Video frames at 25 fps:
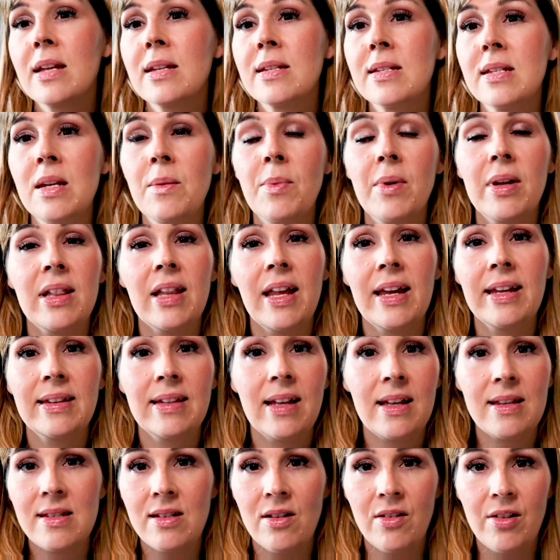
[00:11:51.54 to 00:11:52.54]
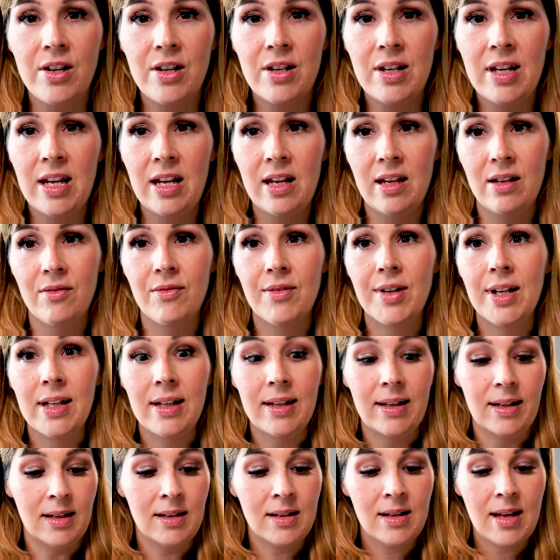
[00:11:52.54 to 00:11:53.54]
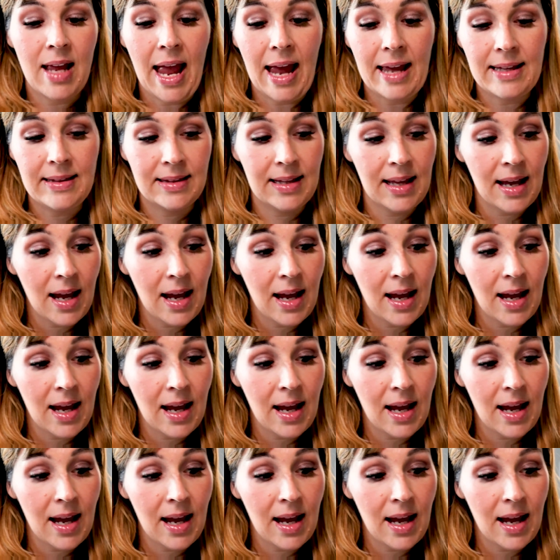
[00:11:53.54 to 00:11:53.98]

See, but like that's all you need really. And